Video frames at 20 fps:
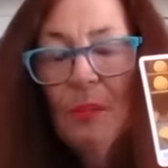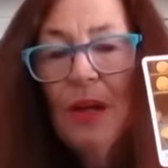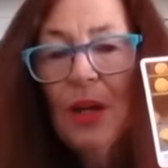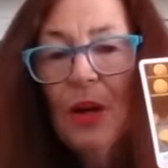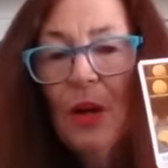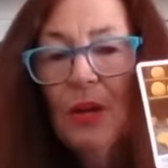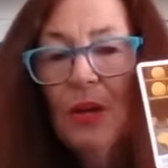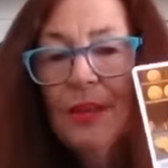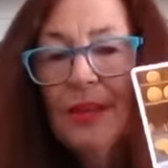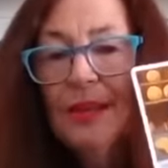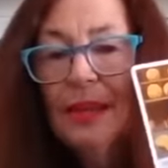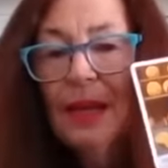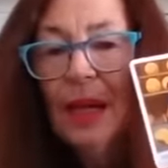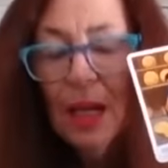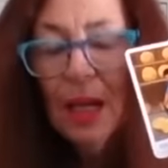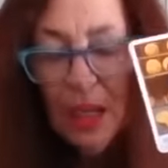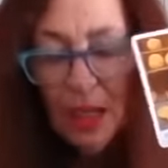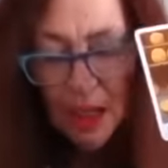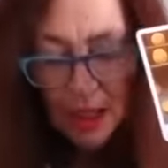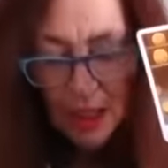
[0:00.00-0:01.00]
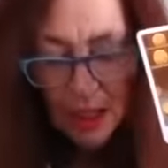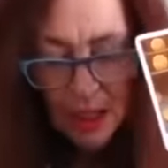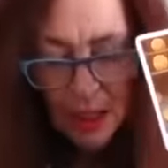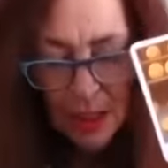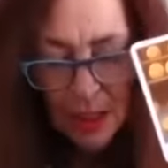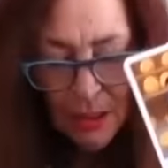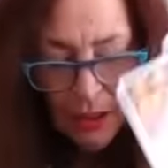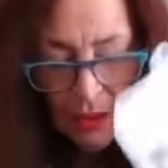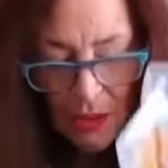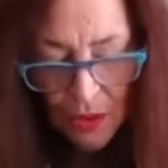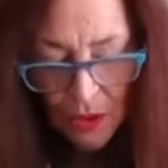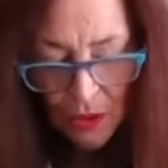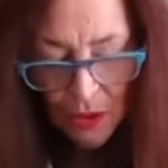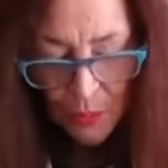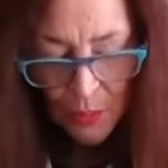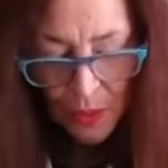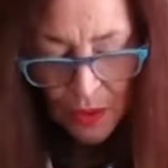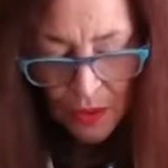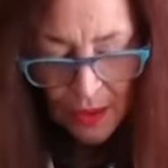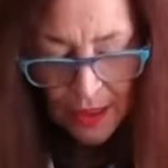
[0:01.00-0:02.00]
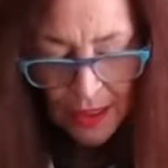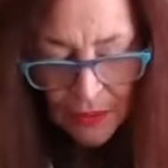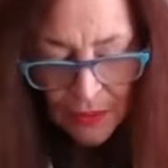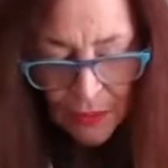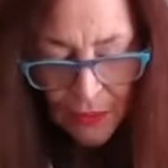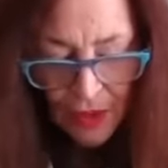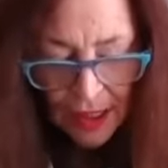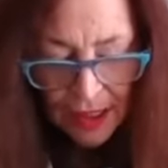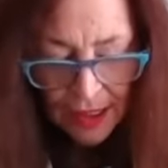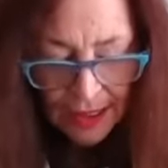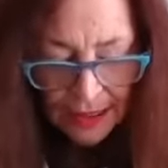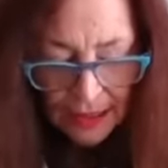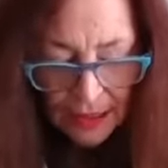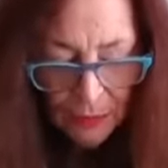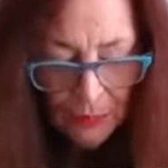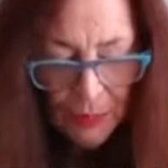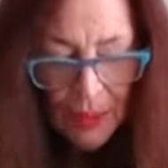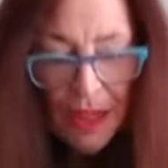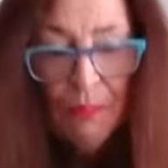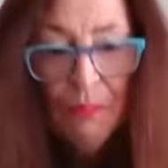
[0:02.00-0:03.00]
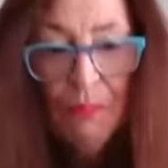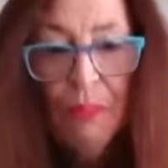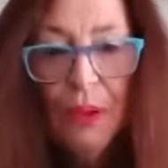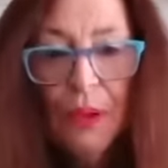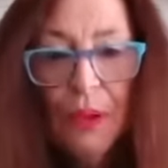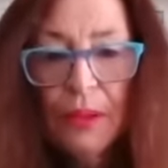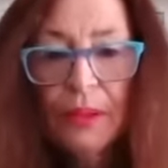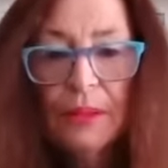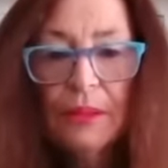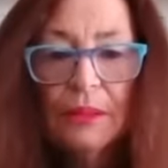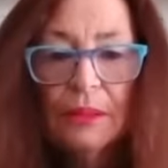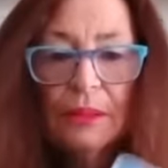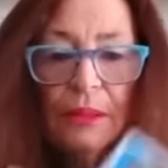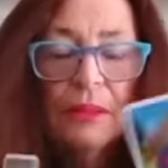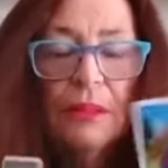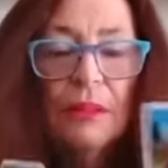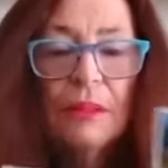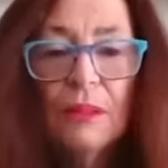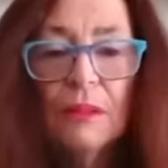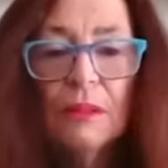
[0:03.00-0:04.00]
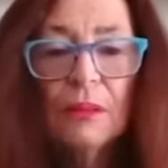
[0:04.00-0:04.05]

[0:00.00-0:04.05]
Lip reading: Because, you know, with these feelings of being burdened and like,